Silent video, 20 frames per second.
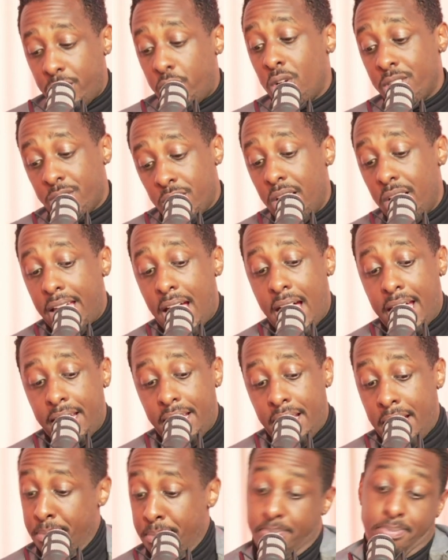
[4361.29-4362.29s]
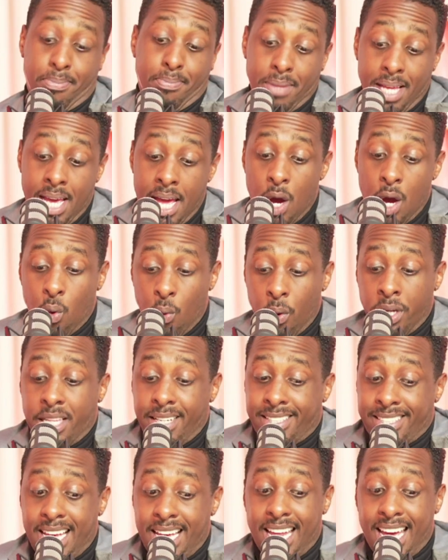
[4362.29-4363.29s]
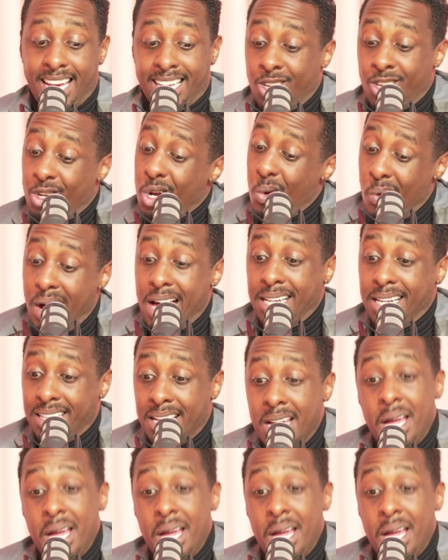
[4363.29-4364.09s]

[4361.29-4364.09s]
theorists look at it and when they say like, you know what?